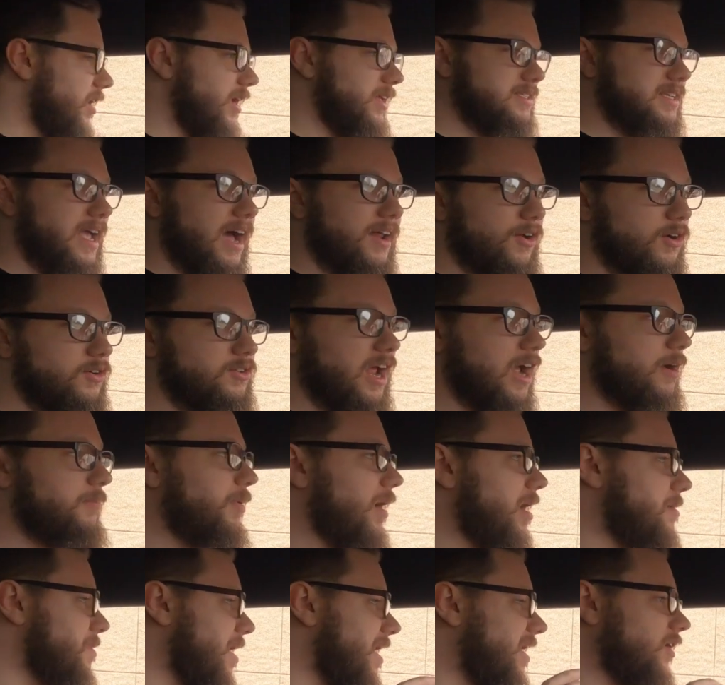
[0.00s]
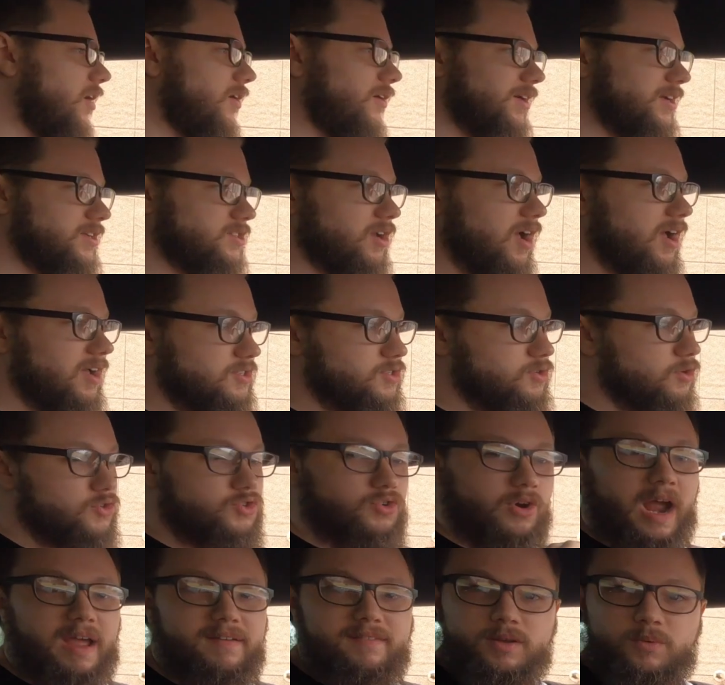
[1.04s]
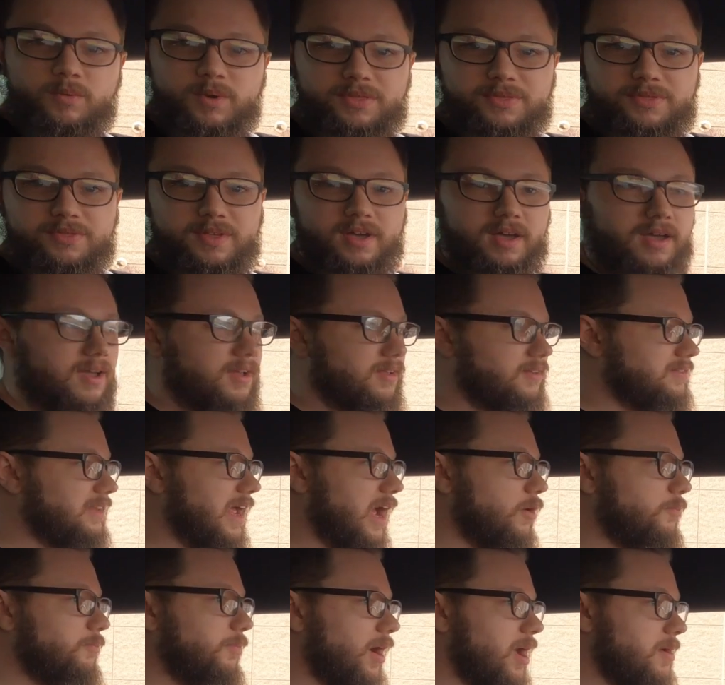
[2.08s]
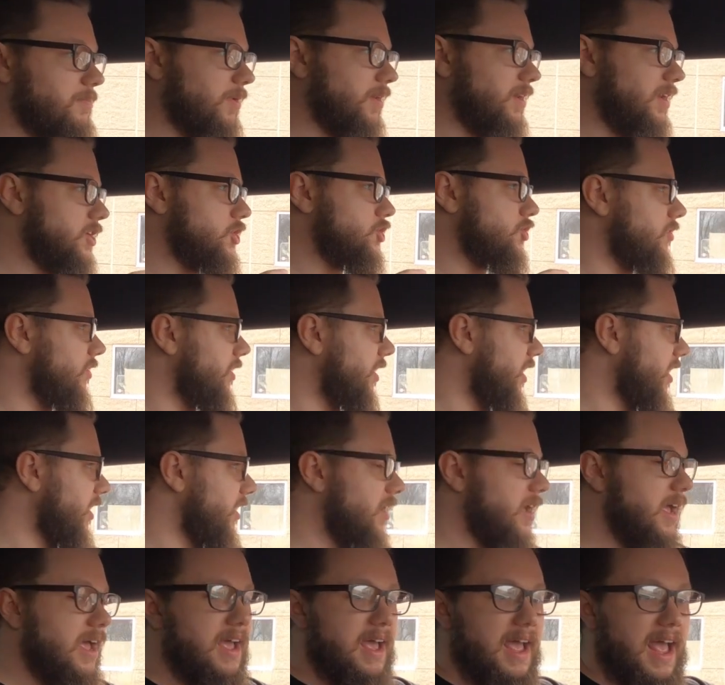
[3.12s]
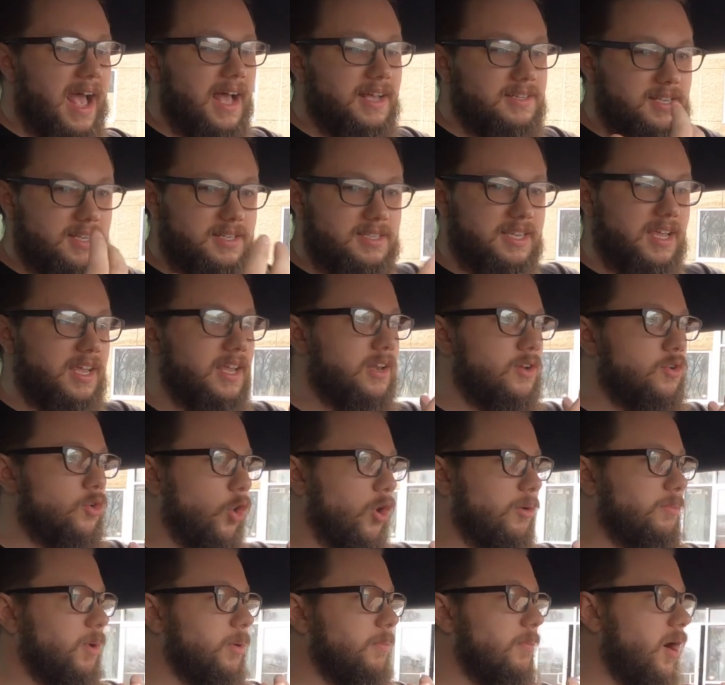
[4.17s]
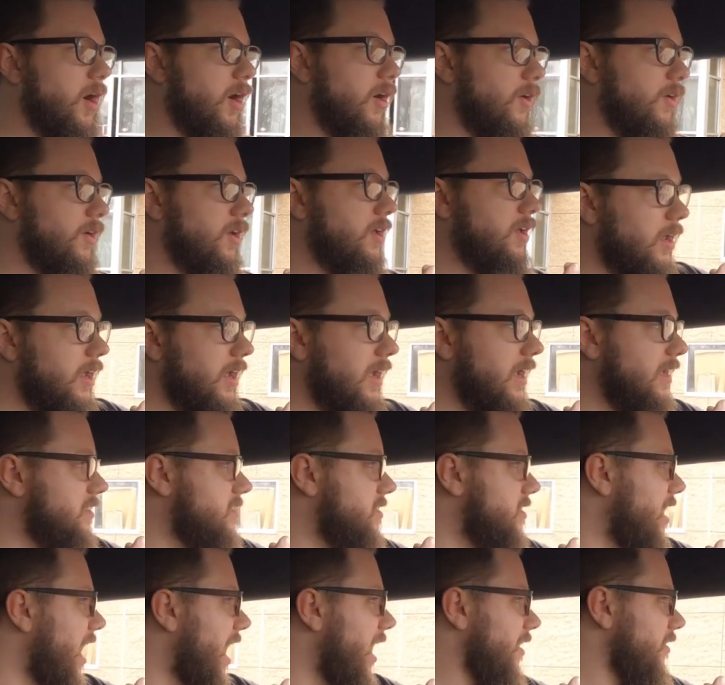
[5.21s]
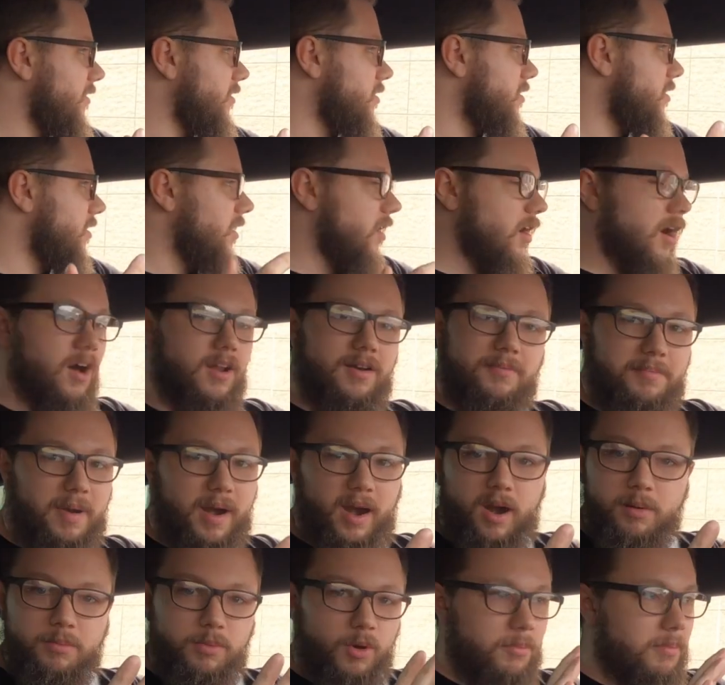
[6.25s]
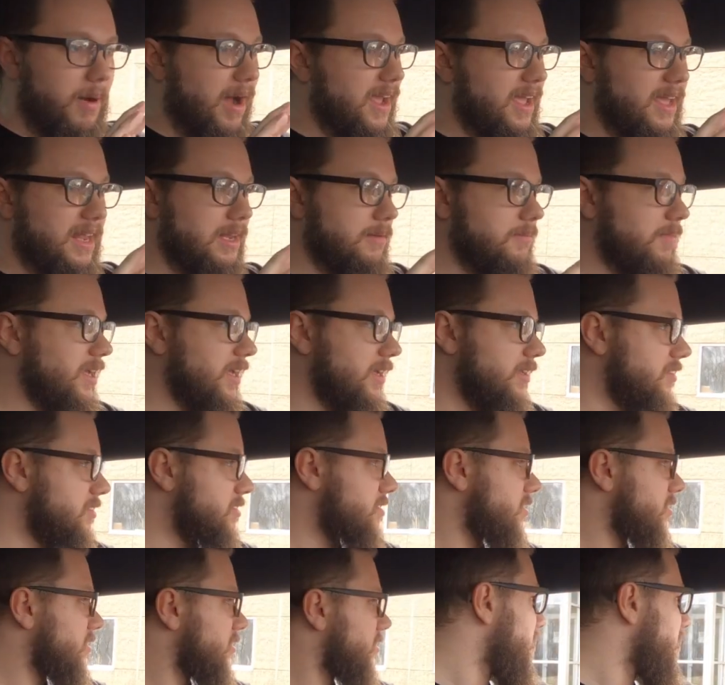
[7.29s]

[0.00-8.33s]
It's got our downpipe and our exhaust, so driving with the downpipe initially, as it's in normal mode, it's not unbearable by any means.